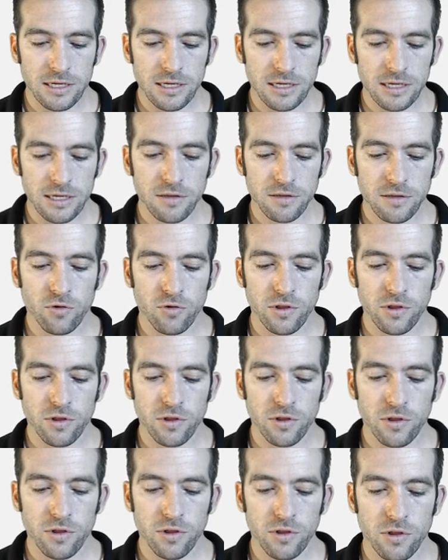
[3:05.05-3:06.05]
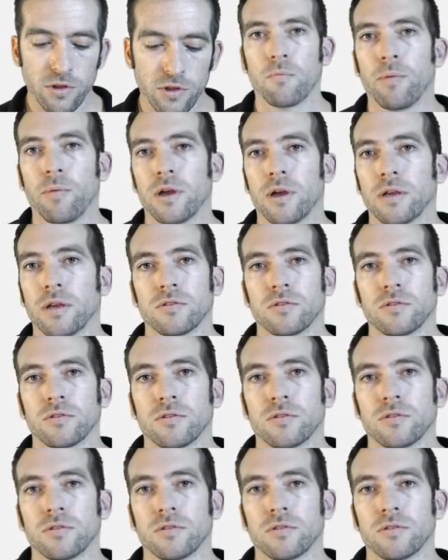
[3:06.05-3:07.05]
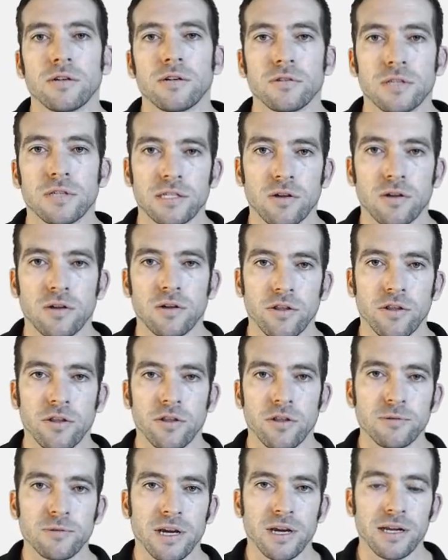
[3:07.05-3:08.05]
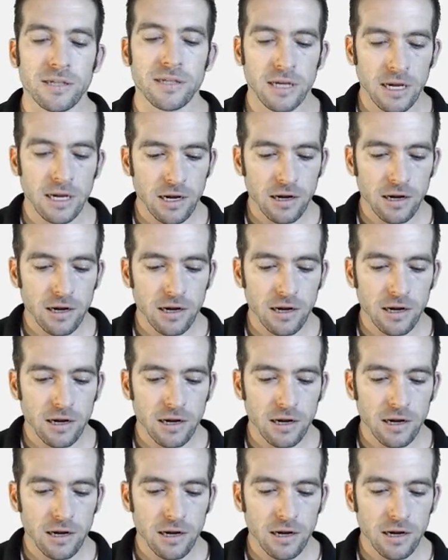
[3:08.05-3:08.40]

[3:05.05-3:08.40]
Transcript: of all the posts or blog posts or news articles that's on the website.